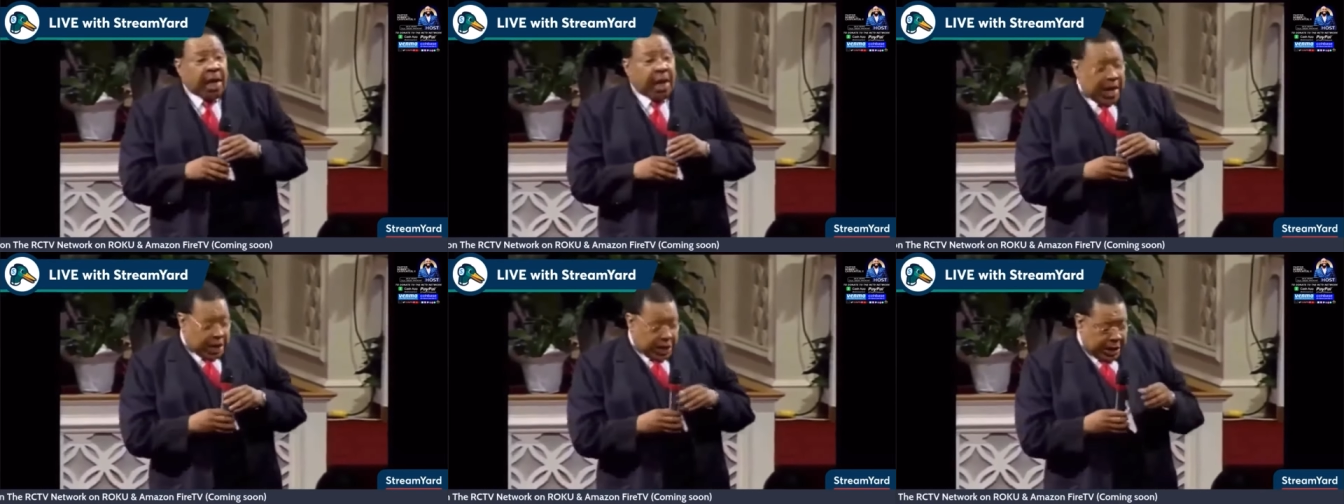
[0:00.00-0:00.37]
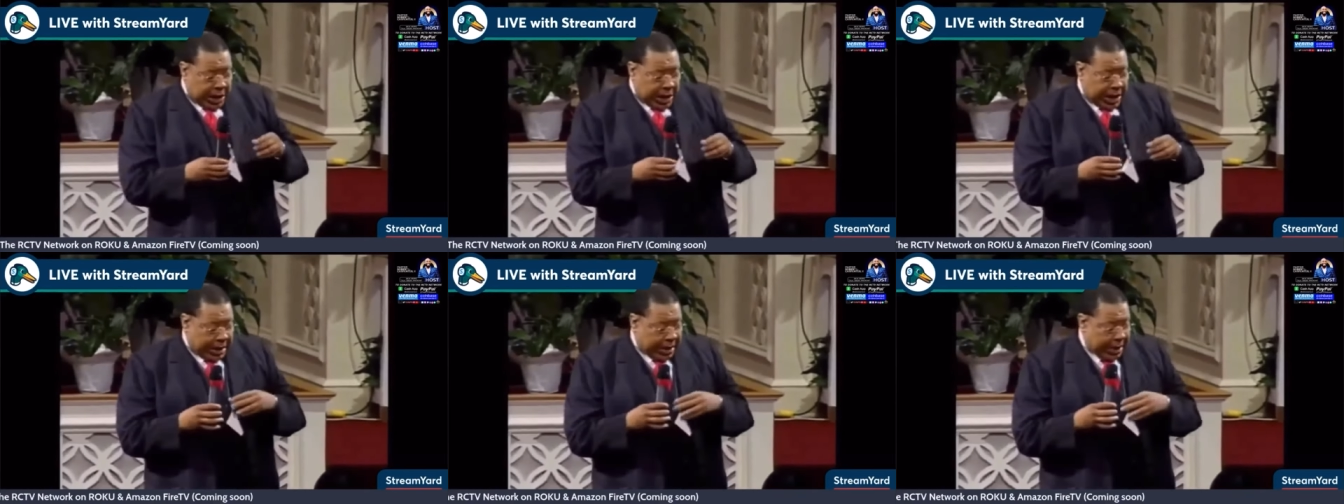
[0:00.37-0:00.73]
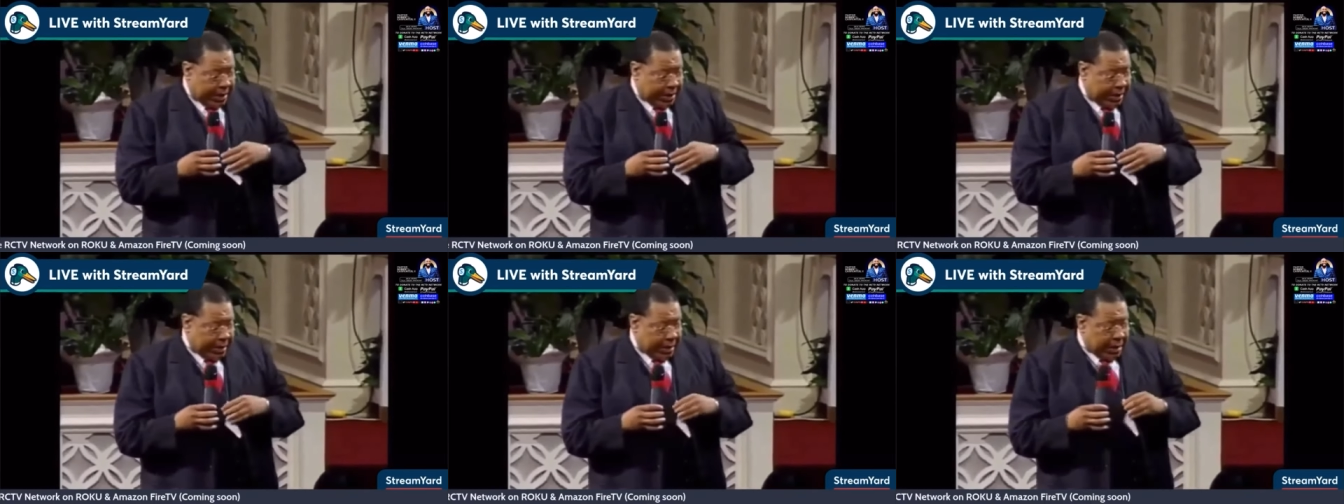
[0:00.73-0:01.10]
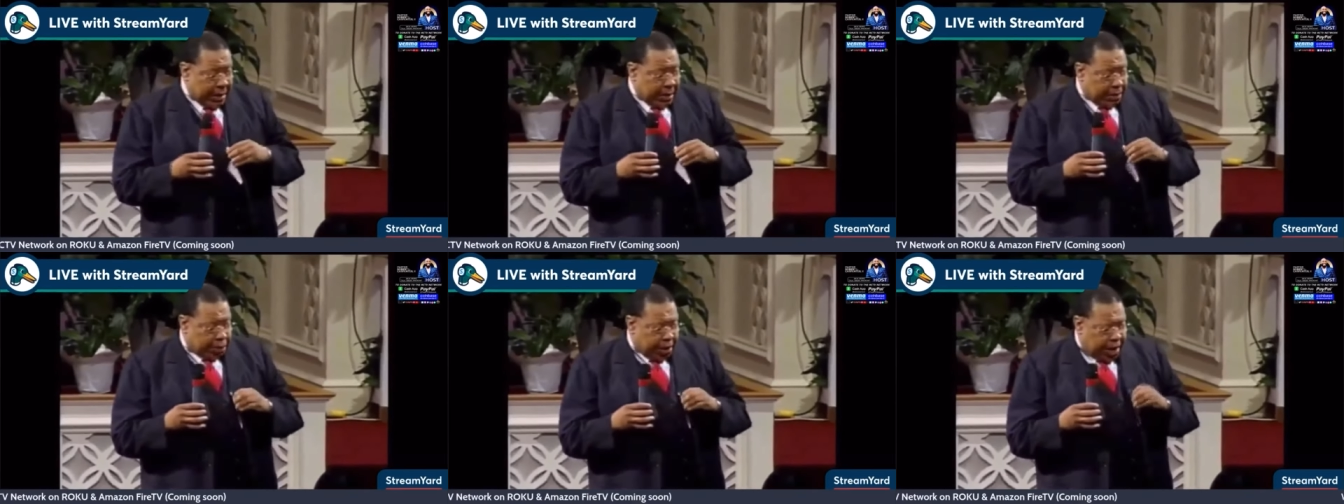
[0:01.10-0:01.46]
He said,
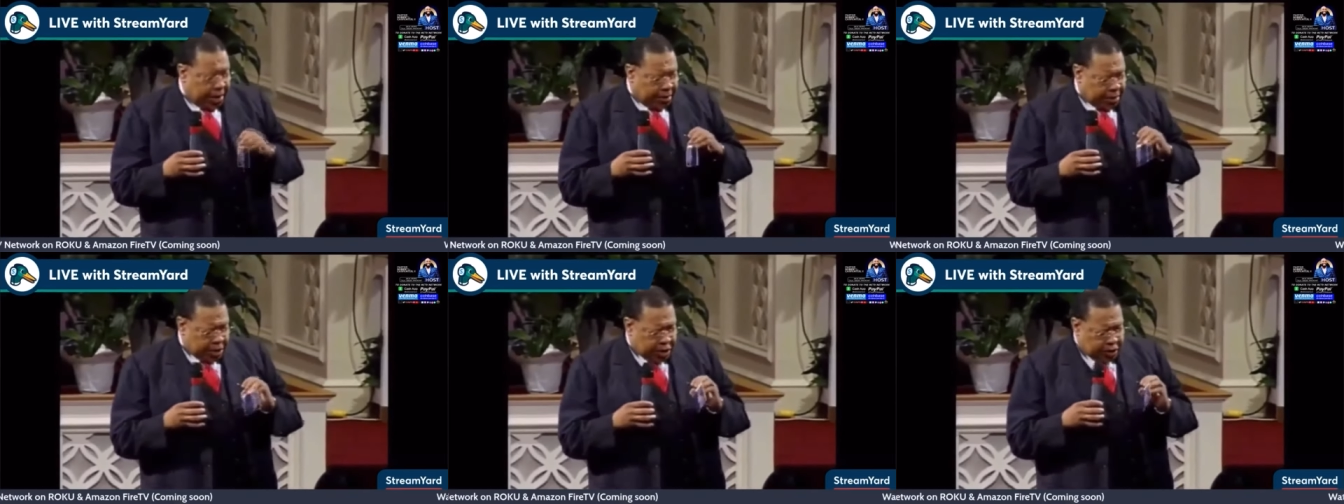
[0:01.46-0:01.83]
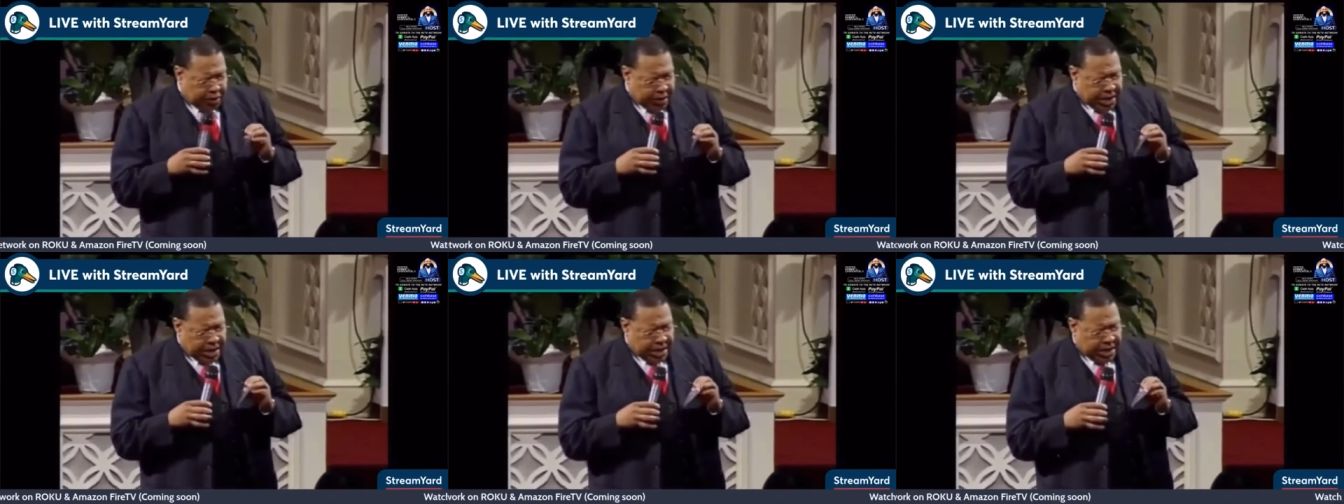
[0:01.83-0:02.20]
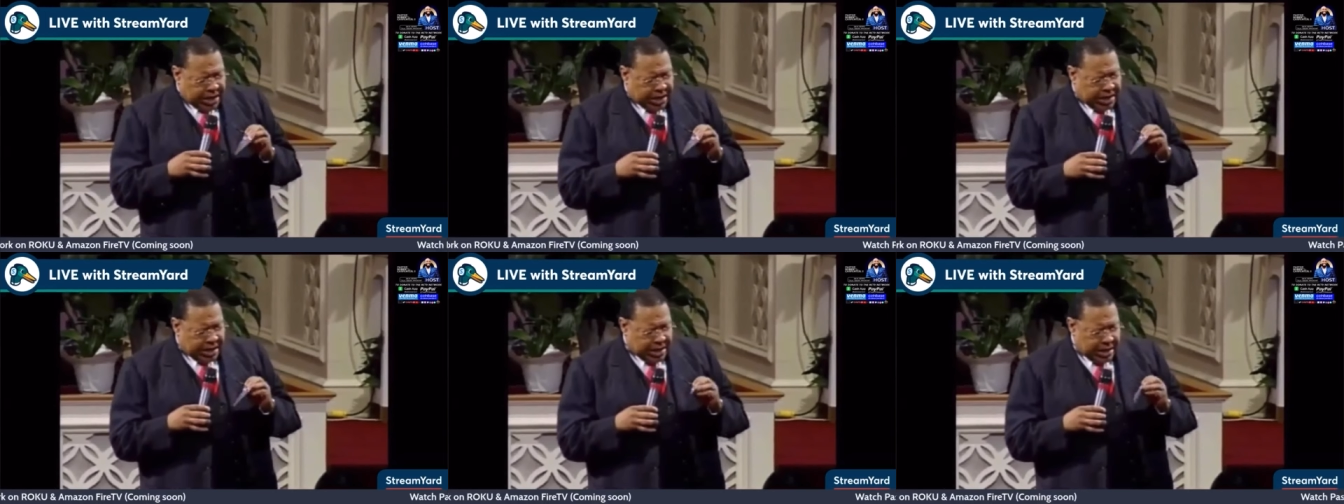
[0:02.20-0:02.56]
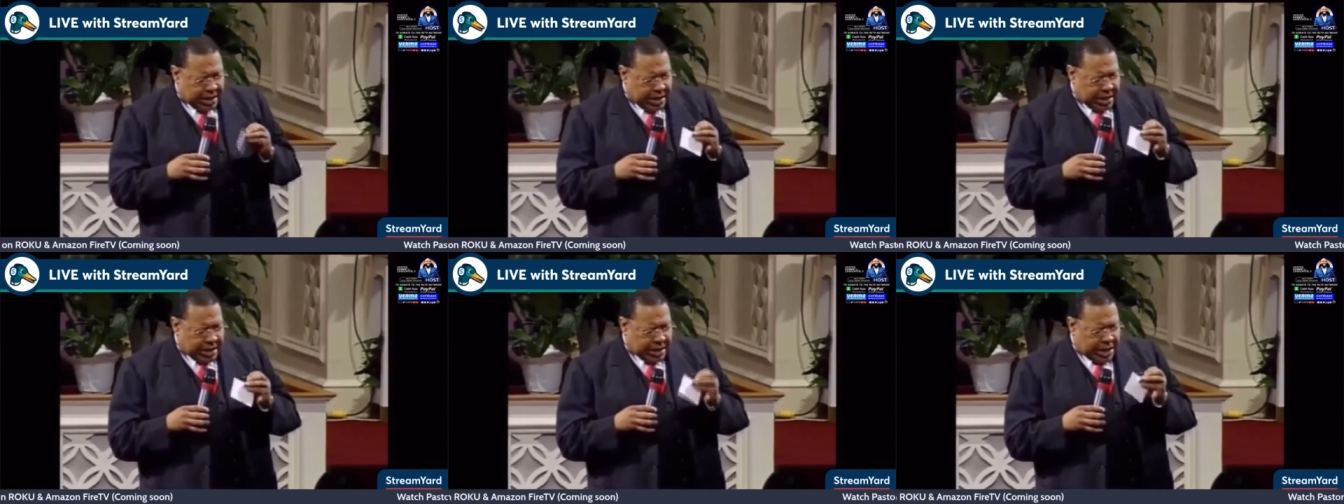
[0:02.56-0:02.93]
Promise me
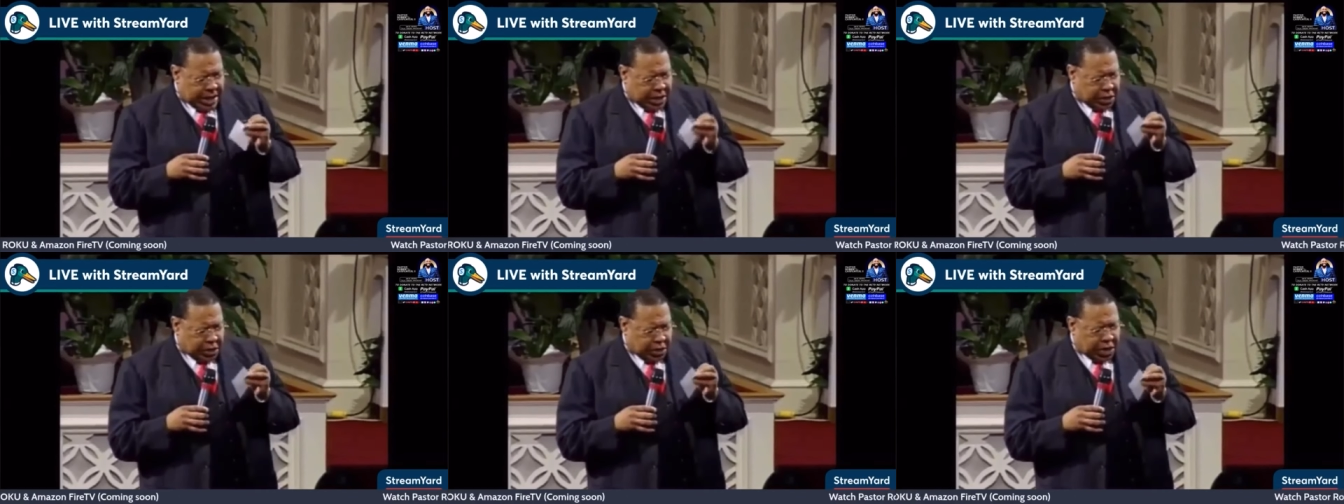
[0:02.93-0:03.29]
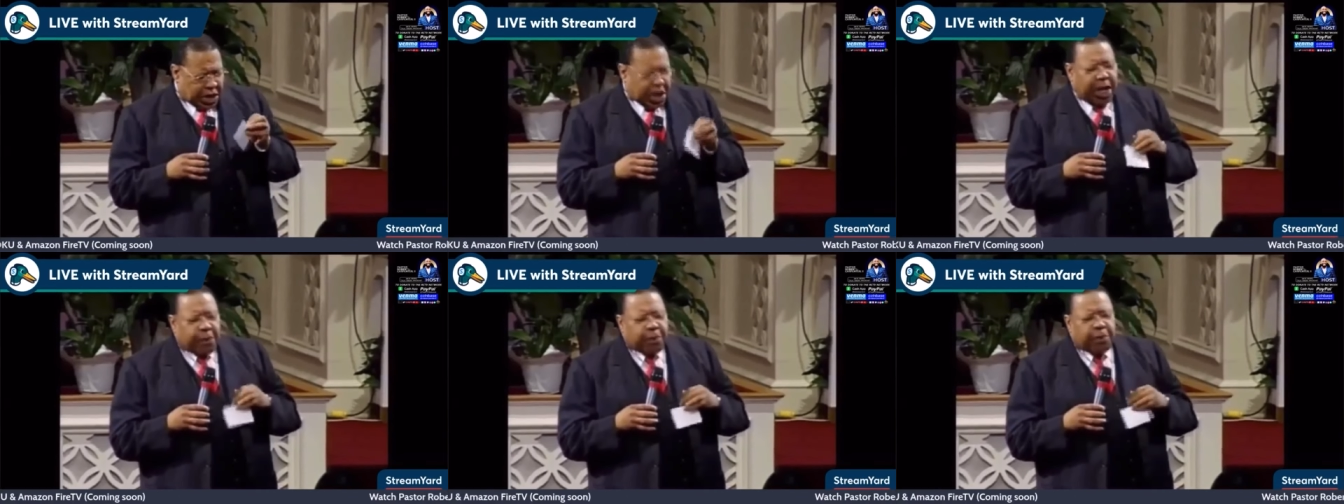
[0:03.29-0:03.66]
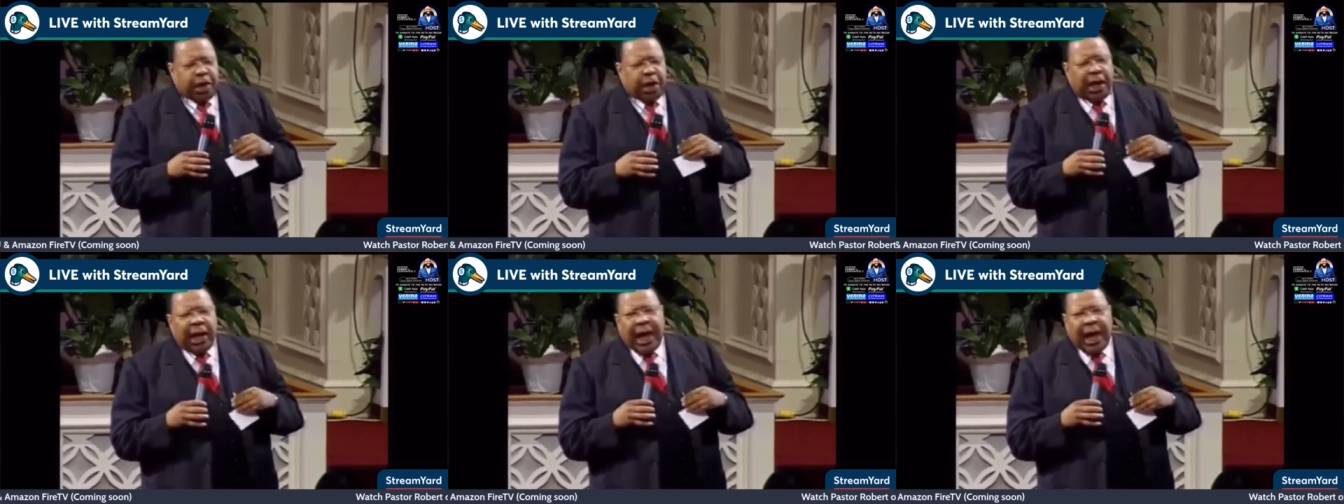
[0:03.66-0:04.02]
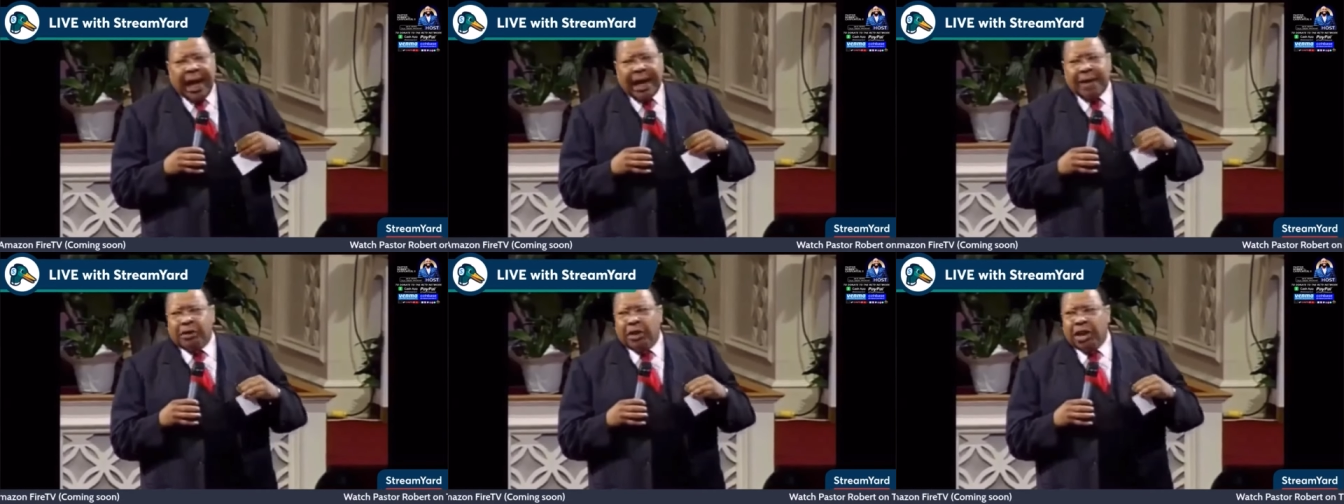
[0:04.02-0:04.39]
that you'll keep your
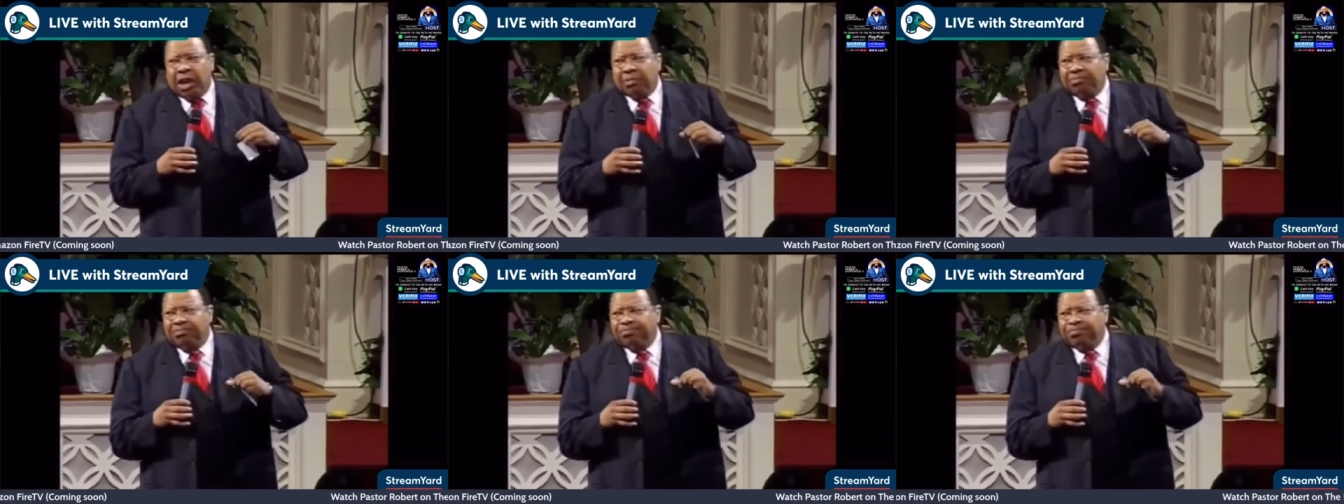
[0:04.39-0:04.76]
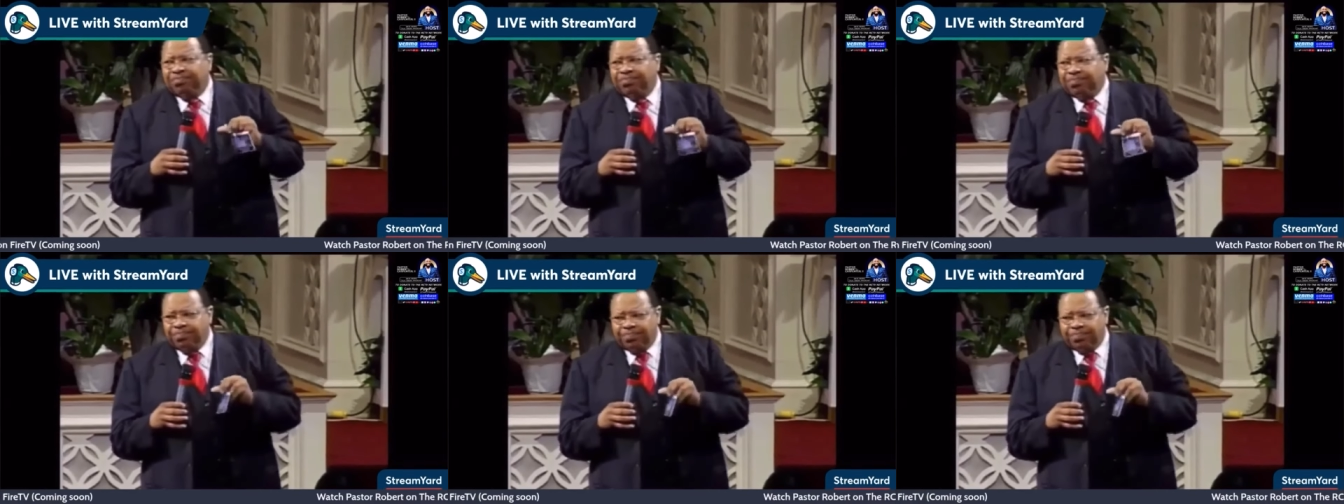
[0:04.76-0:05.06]
life up.